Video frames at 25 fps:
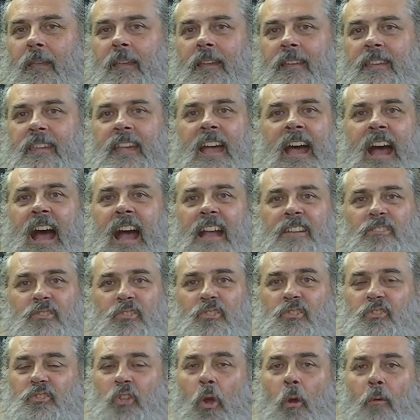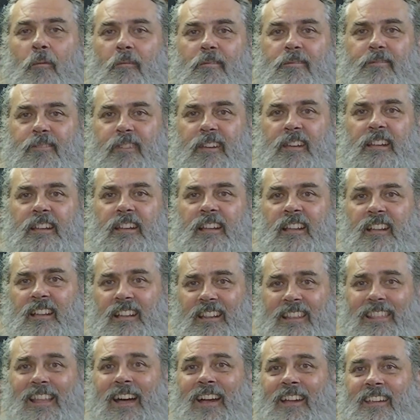yeah, I just don't feel
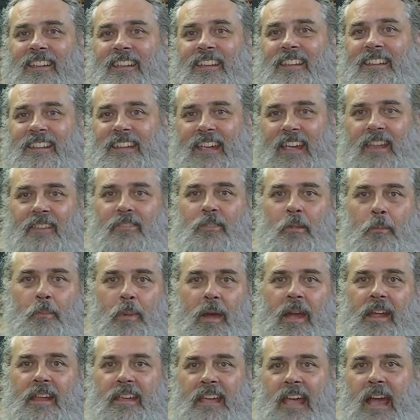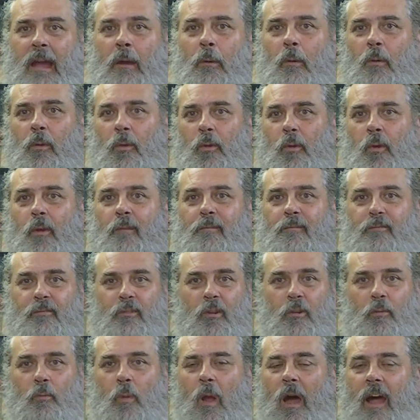like getting the bike out and going for
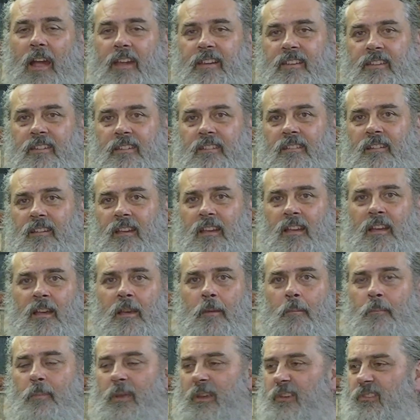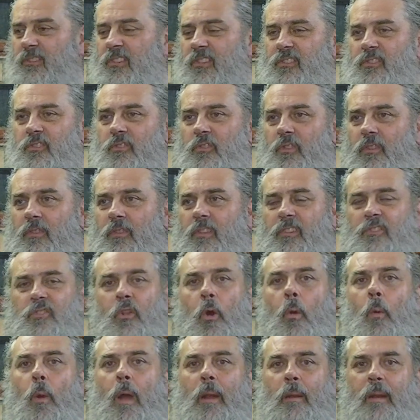a ride because there's
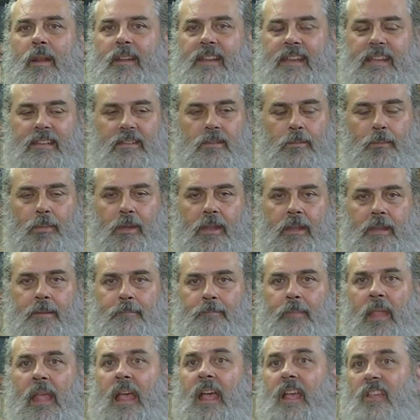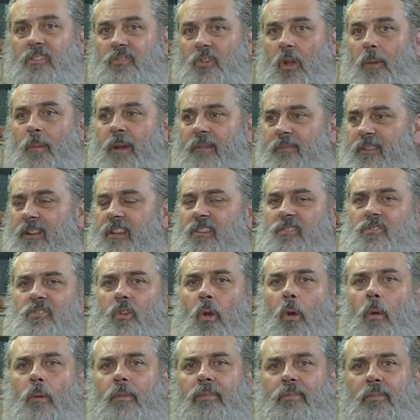nowhere I need to be. So I'm having a
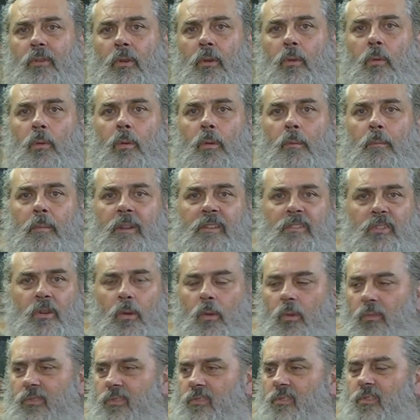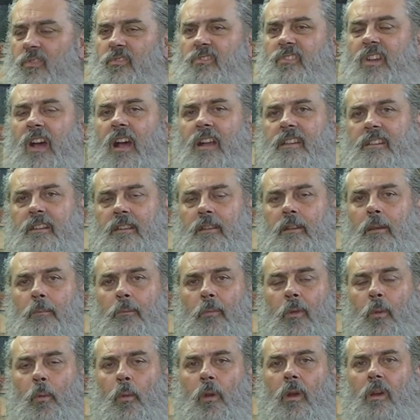sort through my tools and just tidying up
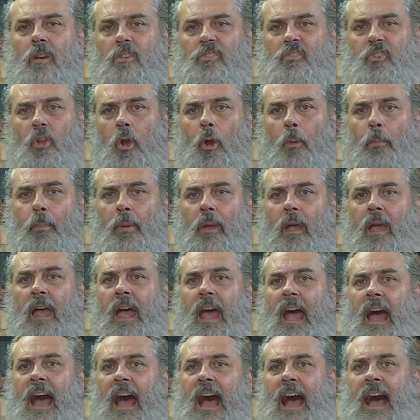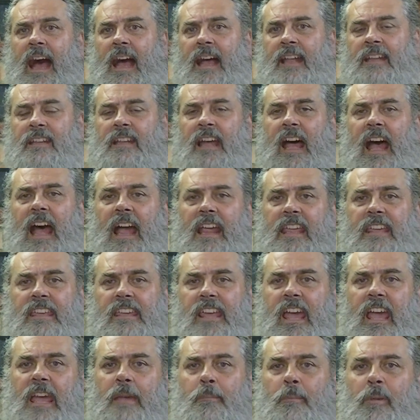the workshop, and I
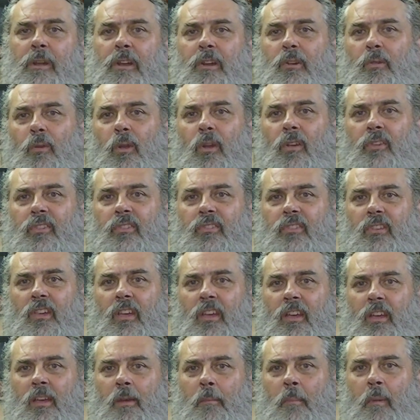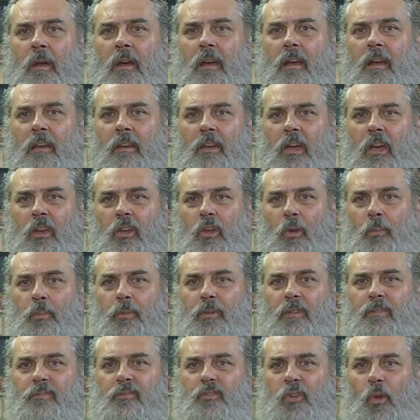came across a couple
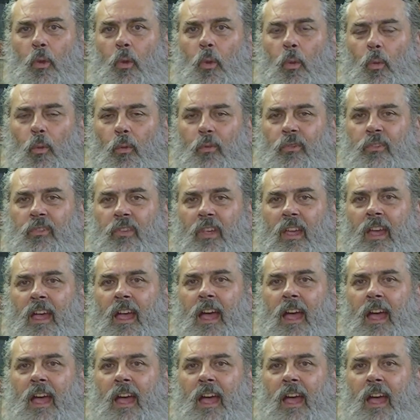of tools